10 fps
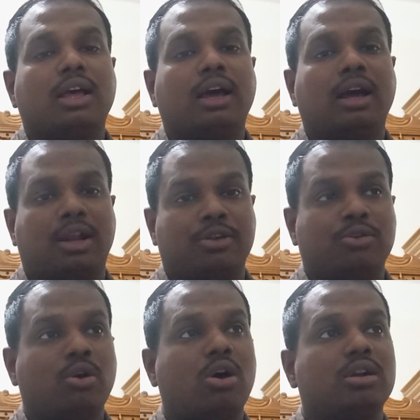
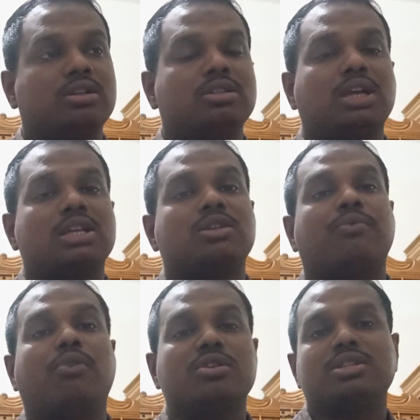not just
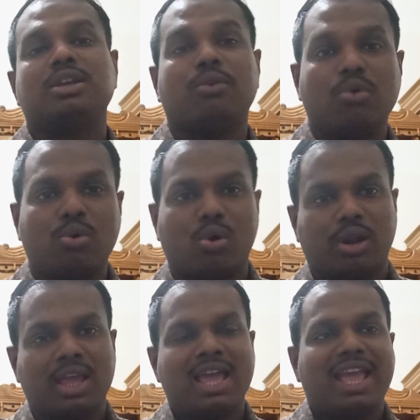forcing
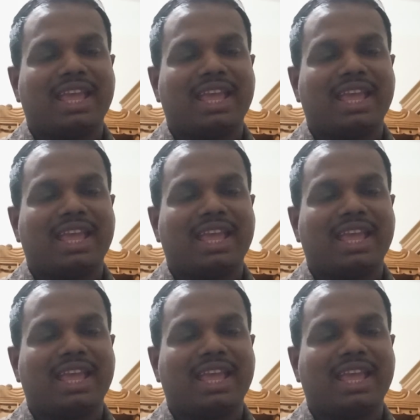Google,